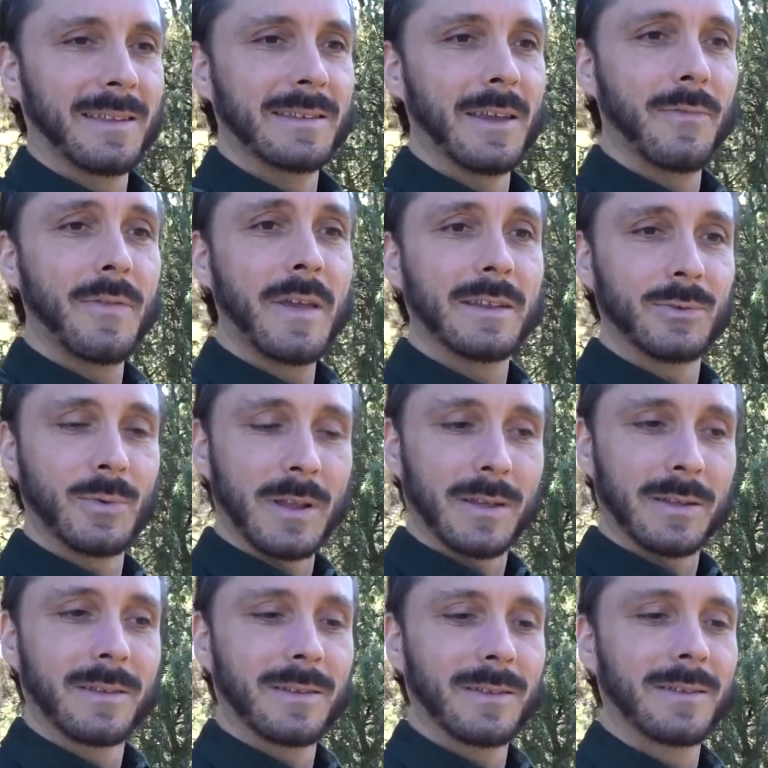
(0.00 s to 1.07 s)
The fig tree,
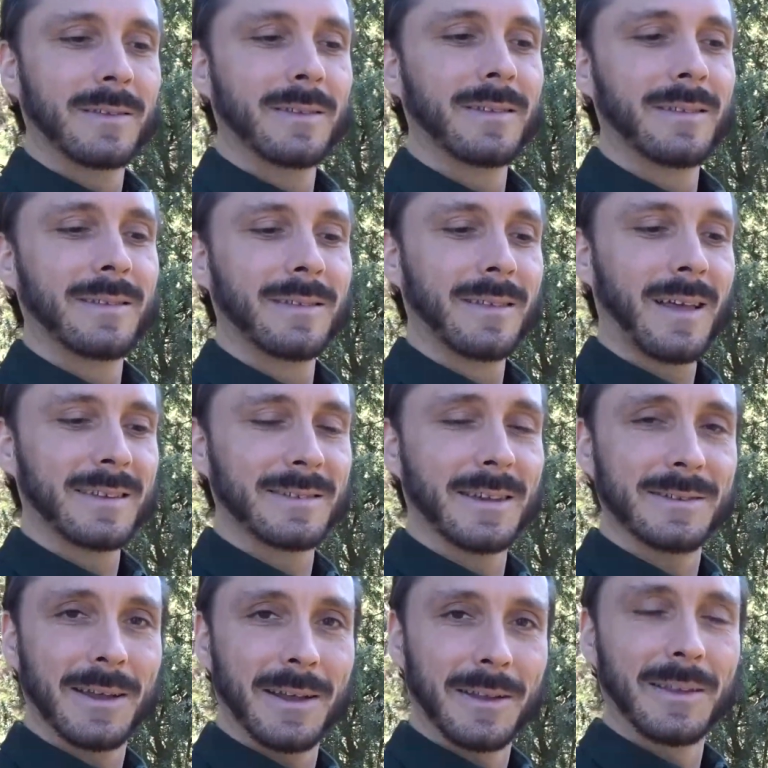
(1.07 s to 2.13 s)
as
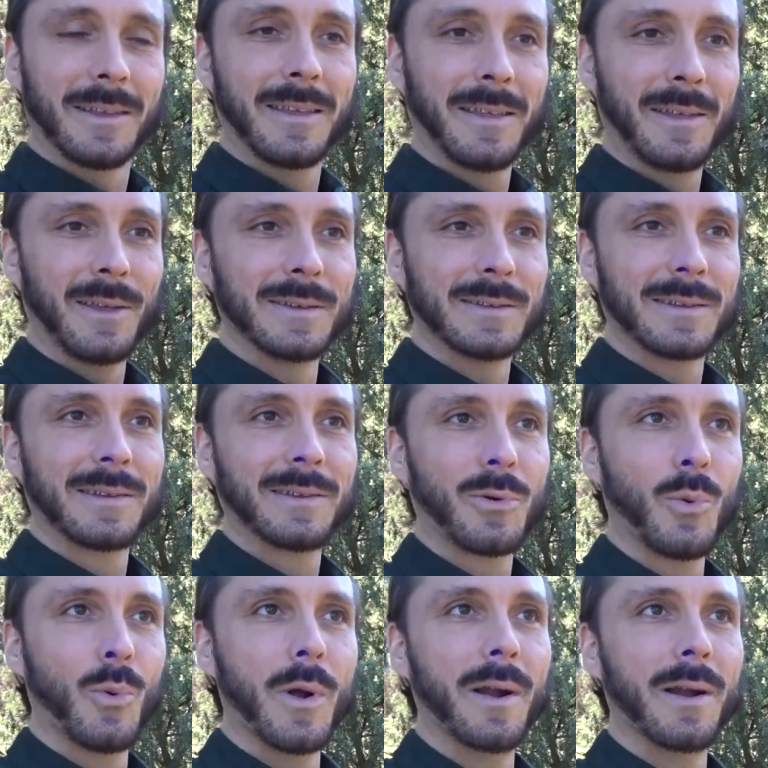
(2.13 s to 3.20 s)
I said, is
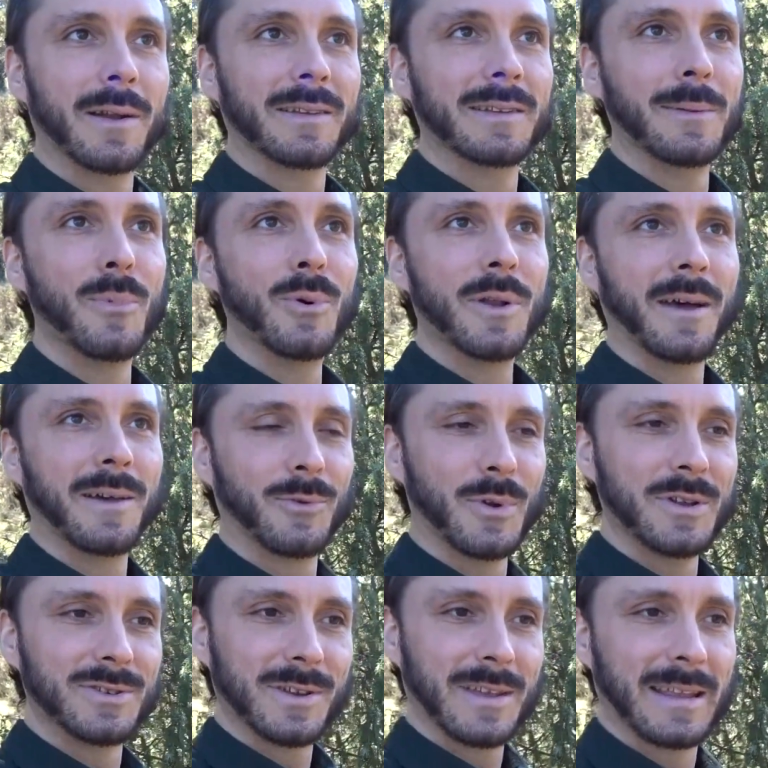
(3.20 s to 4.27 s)
where the Buddha
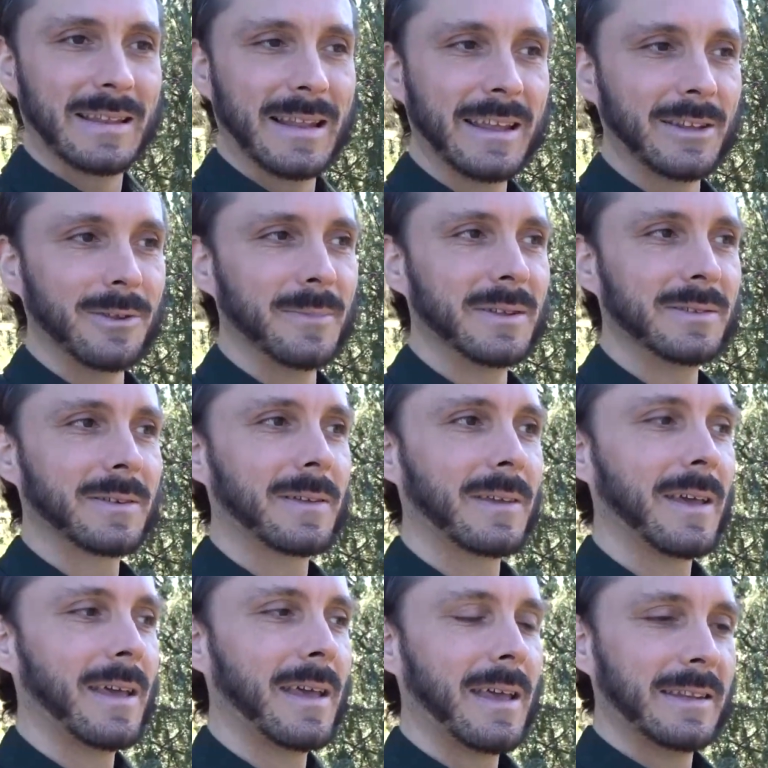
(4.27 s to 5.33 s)
reached enlightenment.
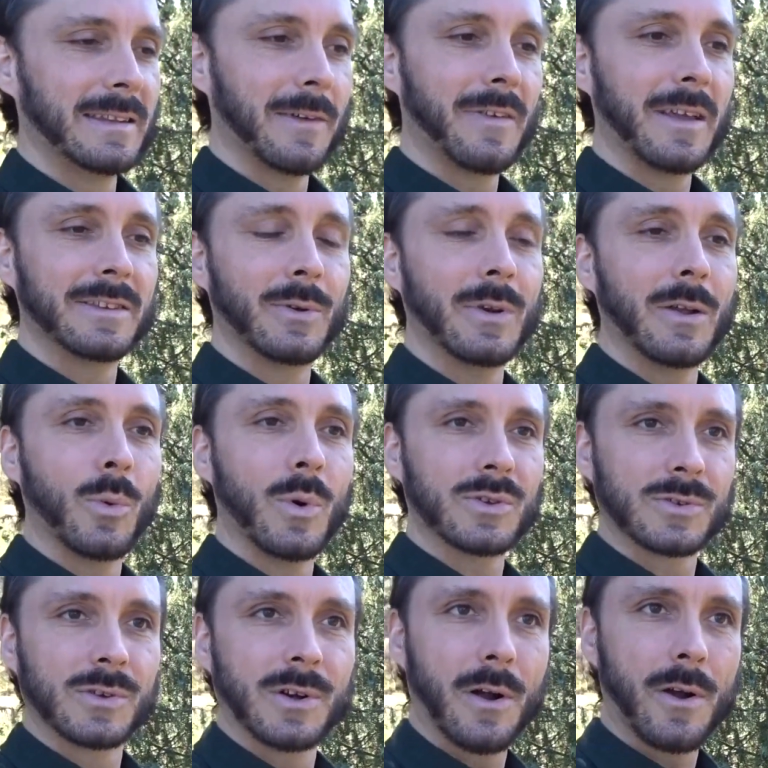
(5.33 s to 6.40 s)
The fig tree
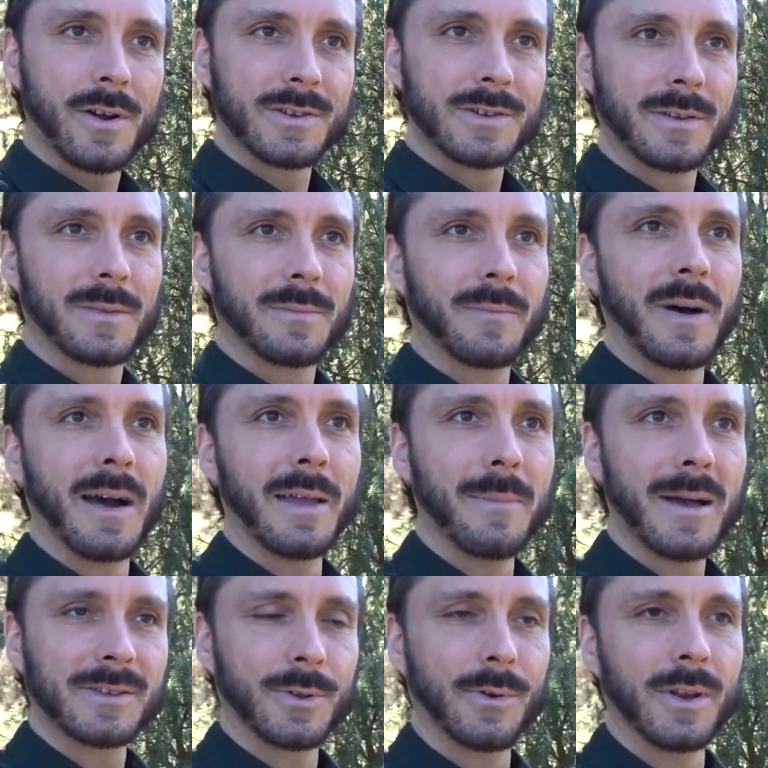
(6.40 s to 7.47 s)
was cursed by
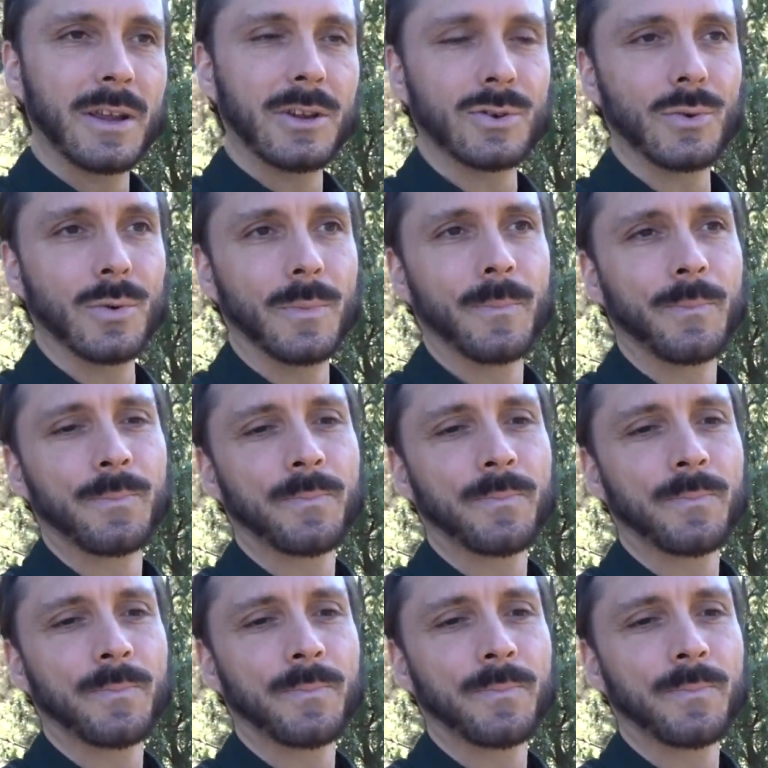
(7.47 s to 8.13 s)
Master Ishu.